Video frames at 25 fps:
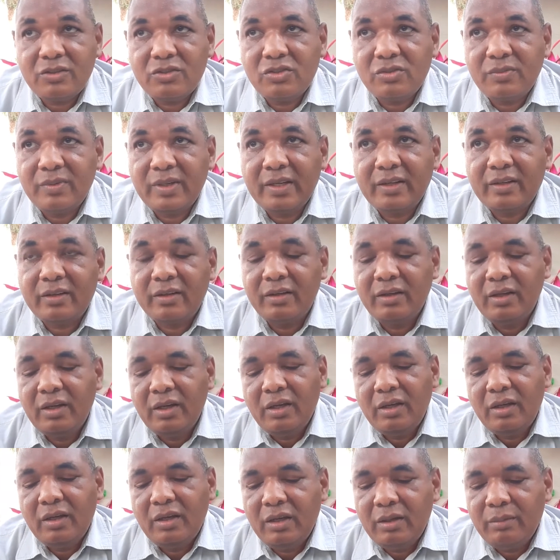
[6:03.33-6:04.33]
Jamaica.
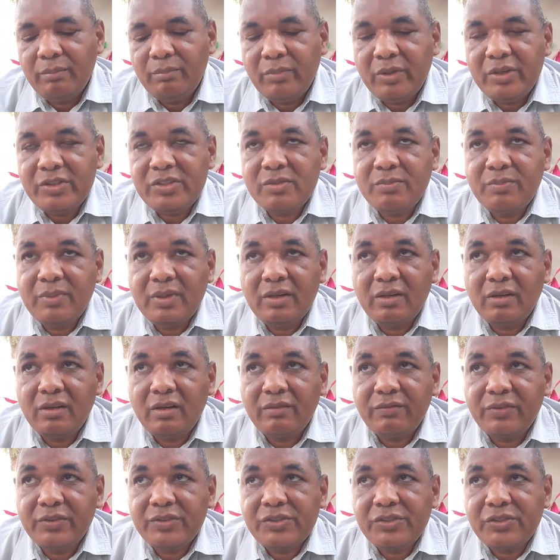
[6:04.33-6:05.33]
It must be
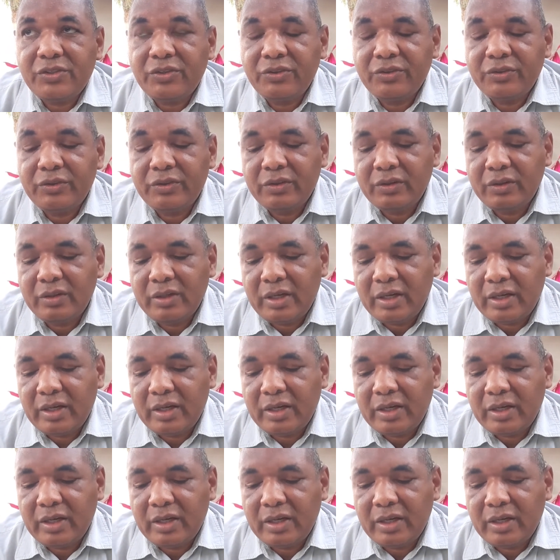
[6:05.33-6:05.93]
of a certain